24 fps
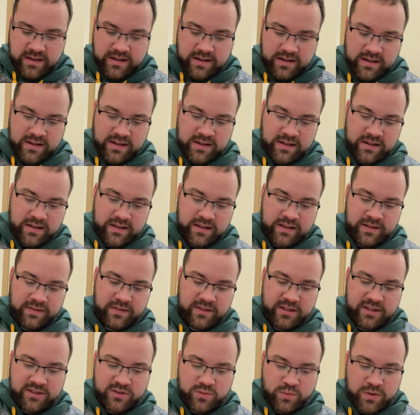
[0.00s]
uh, and
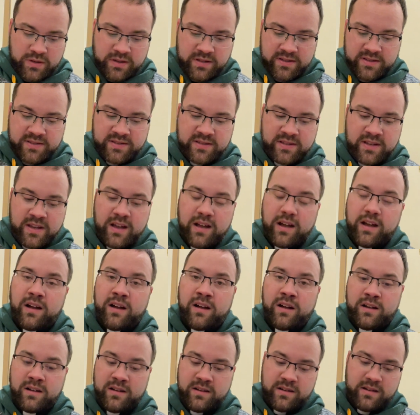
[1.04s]
this was
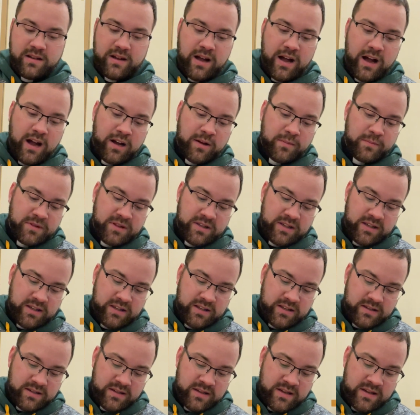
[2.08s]
a homily